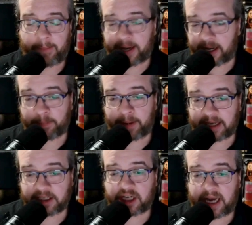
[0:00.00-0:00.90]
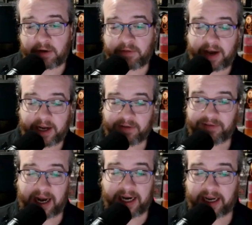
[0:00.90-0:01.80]
Peter Pan Shadow Finder
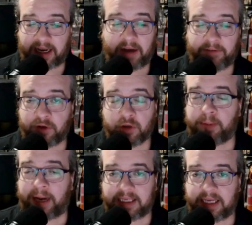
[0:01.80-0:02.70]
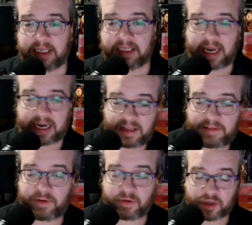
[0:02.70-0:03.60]
finding a few spots in this deck in the
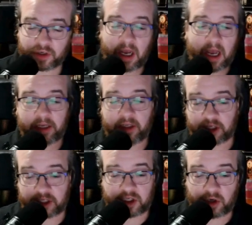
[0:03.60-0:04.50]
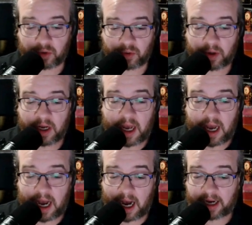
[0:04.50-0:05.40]
future, just to
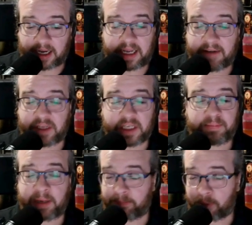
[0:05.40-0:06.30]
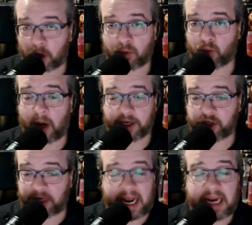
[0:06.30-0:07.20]
give this bird rush
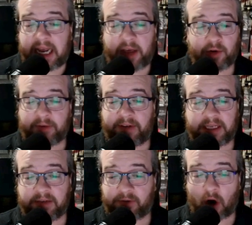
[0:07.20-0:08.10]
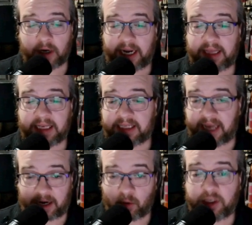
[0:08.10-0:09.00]
and any other evasive card in this
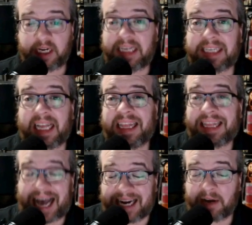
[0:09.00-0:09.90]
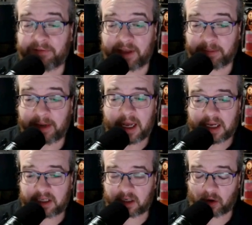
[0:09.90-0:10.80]
deck, which is a lot of them.
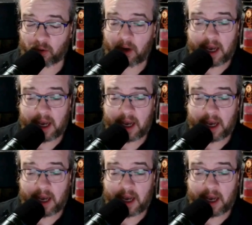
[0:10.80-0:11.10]
So